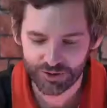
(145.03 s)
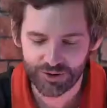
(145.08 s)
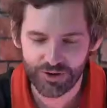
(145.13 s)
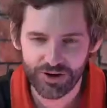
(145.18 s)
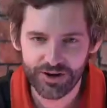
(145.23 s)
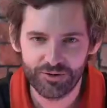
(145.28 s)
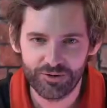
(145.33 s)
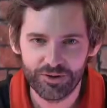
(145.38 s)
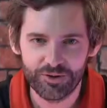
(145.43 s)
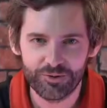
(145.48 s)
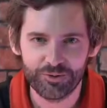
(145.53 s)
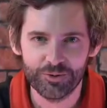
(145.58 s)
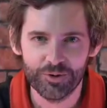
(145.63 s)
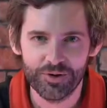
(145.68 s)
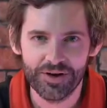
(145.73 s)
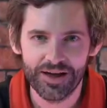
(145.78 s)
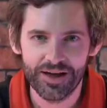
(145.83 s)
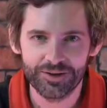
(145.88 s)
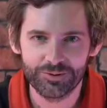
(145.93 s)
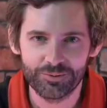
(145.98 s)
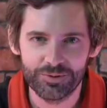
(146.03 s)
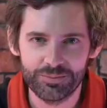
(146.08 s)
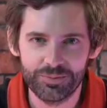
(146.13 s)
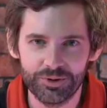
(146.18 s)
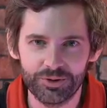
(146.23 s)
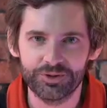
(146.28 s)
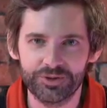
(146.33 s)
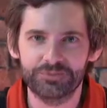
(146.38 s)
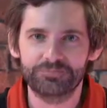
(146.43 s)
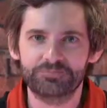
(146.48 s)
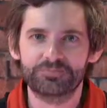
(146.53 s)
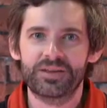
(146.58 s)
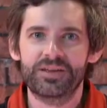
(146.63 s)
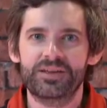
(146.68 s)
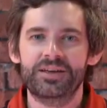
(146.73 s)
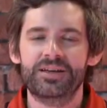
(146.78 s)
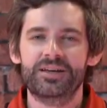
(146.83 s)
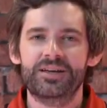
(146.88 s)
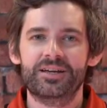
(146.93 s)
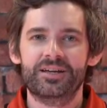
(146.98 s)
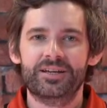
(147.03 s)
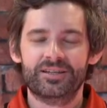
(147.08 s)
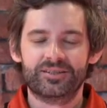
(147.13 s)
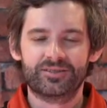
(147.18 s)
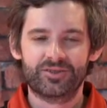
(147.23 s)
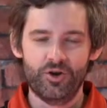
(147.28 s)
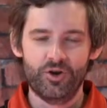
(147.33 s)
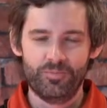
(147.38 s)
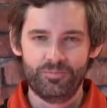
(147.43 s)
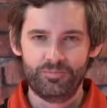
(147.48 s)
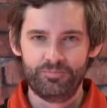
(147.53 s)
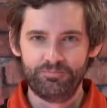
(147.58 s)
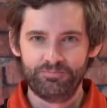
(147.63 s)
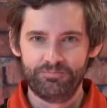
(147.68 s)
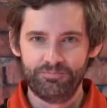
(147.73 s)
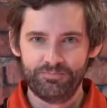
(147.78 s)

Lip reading: try and run through it as we build it. So